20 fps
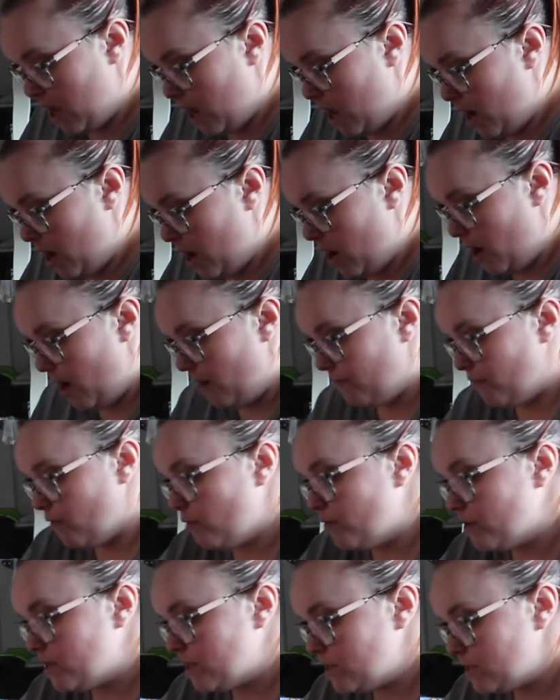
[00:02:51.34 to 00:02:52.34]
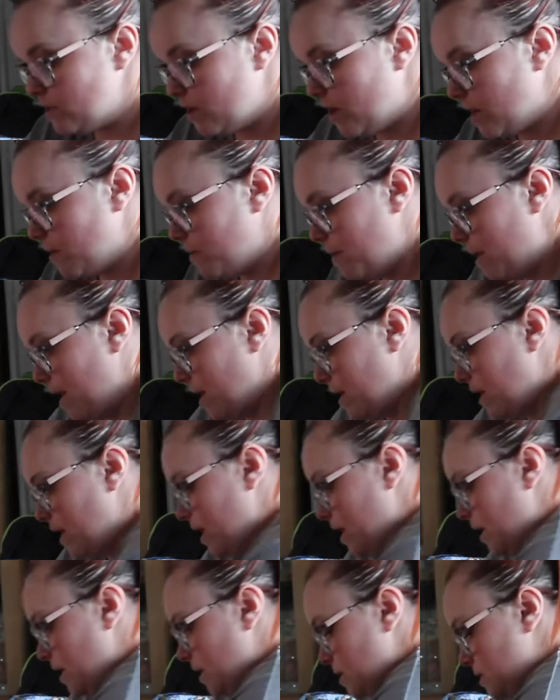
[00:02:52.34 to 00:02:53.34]
I've already started
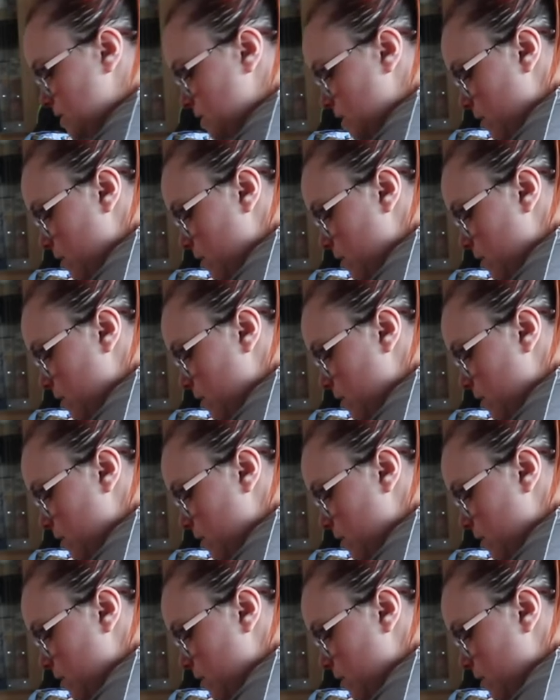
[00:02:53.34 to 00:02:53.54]
packing, so